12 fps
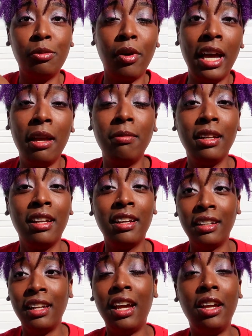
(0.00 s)
swipe,
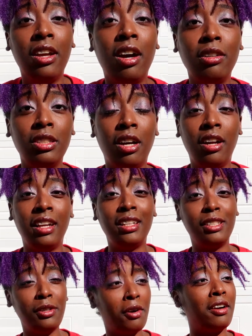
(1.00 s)
there you go, Shauna,
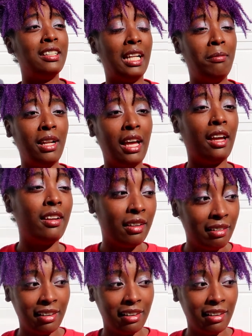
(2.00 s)
it's yours. I'm like,